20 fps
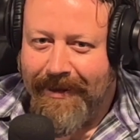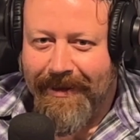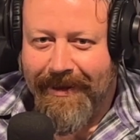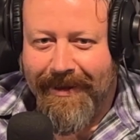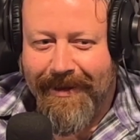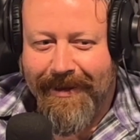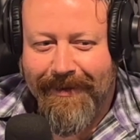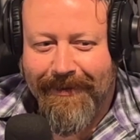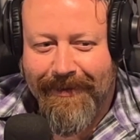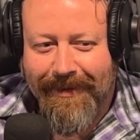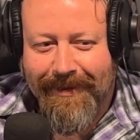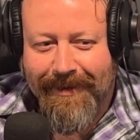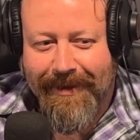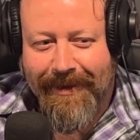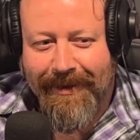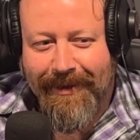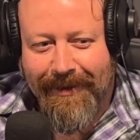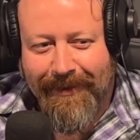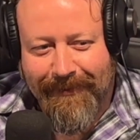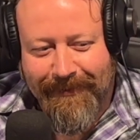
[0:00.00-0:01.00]
And
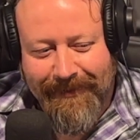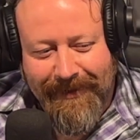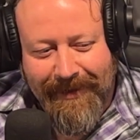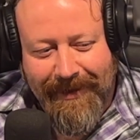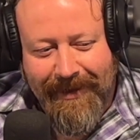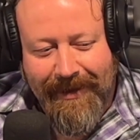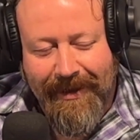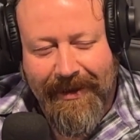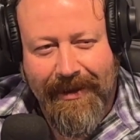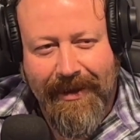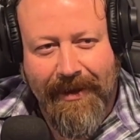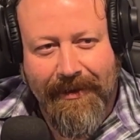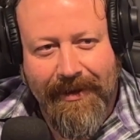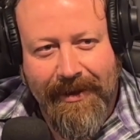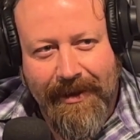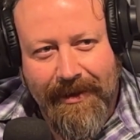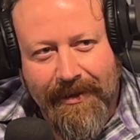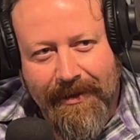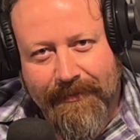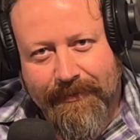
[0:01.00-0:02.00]
he loved, I
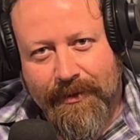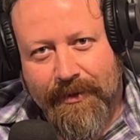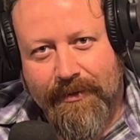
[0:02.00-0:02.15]
think he lived